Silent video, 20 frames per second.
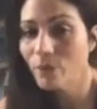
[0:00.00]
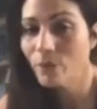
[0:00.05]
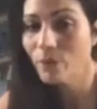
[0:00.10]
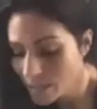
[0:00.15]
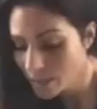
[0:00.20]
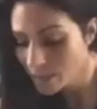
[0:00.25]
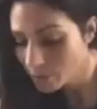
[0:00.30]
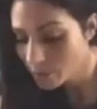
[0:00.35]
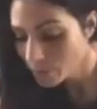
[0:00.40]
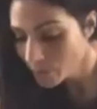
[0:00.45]

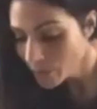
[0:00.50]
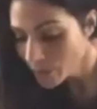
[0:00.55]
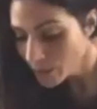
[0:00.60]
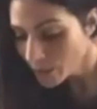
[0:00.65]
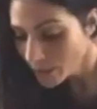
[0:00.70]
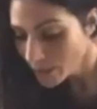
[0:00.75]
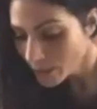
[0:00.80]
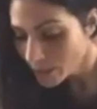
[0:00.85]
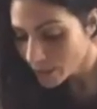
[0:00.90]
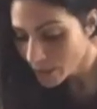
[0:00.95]
down.
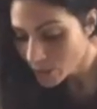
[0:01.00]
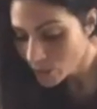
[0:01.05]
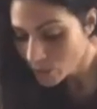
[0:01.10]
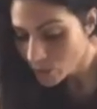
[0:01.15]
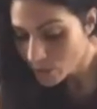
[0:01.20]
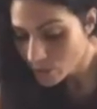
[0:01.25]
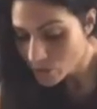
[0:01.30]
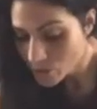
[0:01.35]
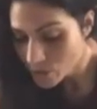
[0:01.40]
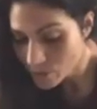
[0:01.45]
And again, you
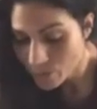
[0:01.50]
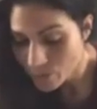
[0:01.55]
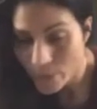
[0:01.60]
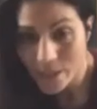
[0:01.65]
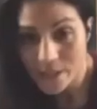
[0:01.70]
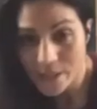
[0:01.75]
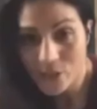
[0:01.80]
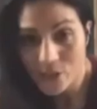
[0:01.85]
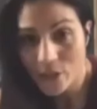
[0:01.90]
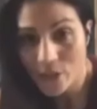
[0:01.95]
can just
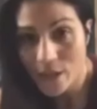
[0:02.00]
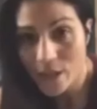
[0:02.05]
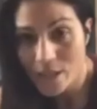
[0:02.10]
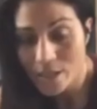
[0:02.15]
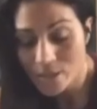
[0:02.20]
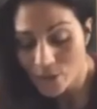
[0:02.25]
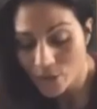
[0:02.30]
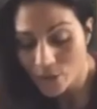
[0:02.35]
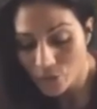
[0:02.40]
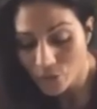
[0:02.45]
rest your
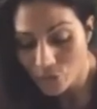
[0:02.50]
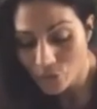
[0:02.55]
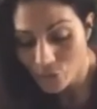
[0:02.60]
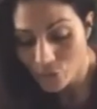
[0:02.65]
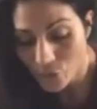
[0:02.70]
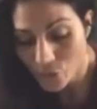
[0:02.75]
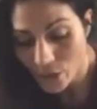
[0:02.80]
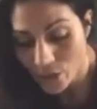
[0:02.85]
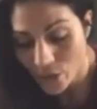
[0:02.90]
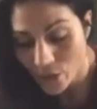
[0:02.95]
hands on the
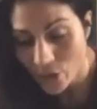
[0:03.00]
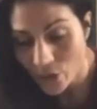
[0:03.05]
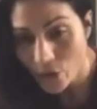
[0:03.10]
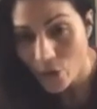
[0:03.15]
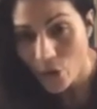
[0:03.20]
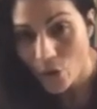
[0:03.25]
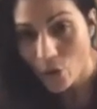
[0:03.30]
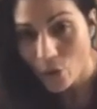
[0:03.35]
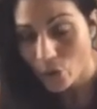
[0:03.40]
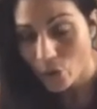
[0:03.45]
floor here,
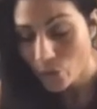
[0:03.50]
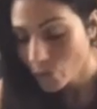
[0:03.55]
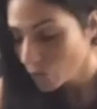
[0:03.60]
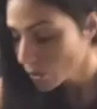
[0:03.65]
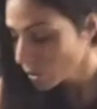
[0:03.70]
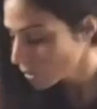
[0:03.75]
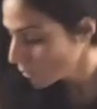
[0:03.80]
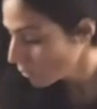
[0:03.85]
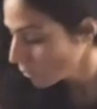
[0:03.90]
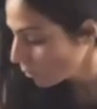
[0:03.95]
or you
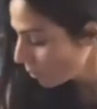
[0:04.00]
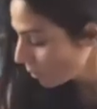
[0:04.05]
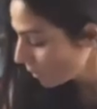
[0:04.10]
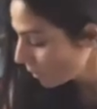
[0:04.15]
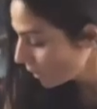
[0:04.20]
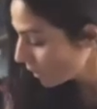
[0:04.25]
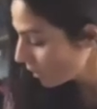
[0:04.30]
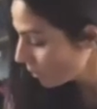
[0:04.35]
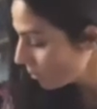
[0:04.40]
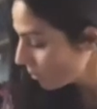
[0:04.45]
can open
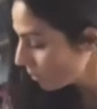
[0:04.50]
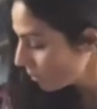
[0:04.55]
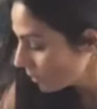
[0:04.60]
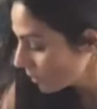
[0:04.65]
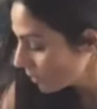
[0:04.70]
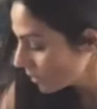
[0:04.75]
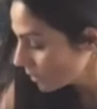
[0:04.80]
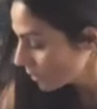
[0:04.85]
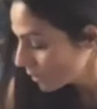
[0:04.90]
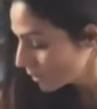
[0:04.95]
up
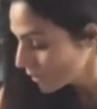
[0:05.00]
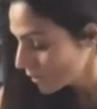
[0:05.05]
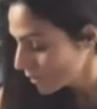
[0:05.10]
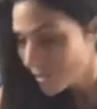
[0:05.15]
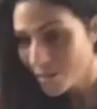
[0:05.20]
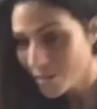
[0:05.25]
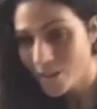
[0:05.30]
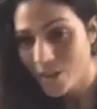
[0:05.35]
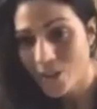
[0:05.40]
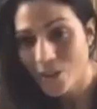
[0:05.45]

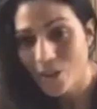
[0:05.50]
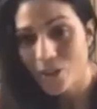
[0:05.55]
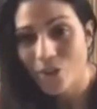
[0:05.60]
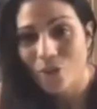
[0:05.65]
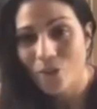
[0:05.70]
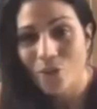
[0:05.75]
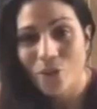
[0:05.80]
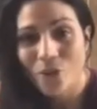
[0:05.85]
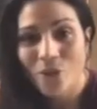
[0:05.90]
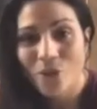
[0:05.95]

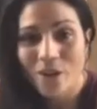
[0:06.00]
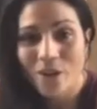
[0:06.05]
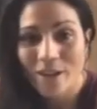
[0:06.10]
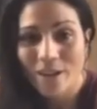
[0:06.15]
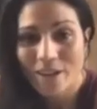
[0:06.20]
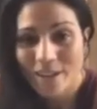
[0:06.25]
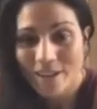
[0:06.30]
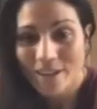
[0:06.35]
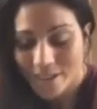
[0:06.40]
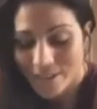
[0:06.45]

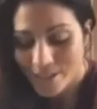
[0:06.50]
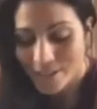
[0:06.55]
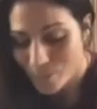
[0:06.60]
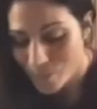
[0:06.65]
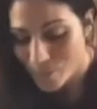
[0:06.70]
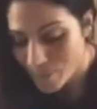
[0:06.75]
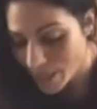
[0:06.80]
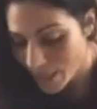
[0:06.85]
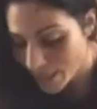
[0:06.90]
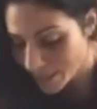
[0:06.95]
your
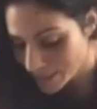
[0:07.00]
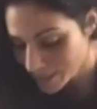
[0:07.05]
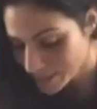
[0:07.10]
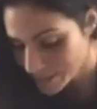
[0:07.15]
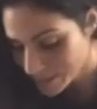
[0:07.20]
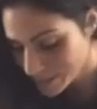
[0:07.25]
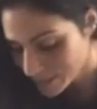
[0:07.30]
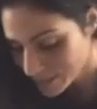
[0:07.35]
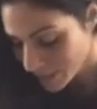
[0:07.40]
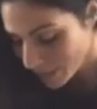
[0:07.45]

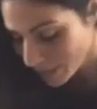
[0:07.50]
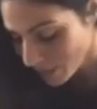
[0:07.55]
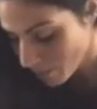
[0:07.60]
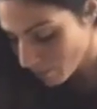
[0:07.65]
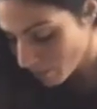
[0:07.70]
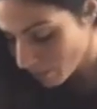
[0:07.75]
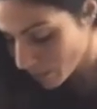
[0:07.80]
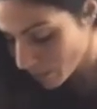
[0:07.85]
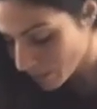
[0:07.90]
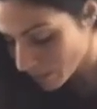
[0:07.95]
base
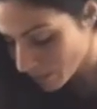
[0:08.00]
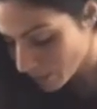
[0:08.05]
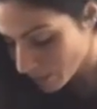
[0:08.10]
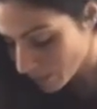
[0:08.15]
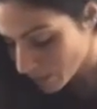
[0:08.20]
by